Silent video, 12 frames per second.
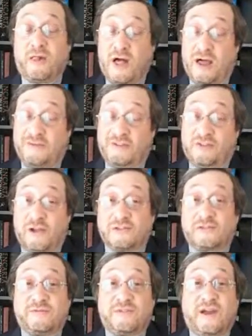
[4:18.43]
A lot of
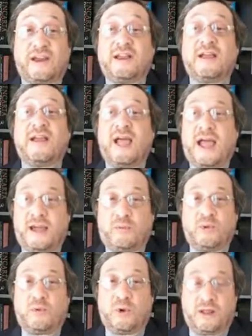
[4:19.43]
adults have done it,
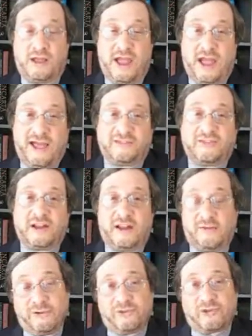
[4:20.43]
and we really ask that
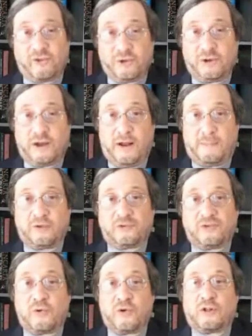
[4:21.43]
every student in upper
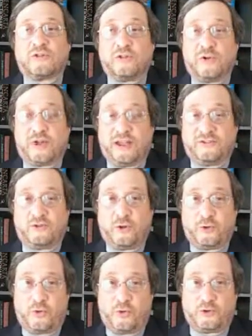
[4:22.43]
school do it as
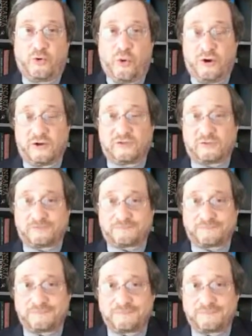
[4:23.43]
their third course.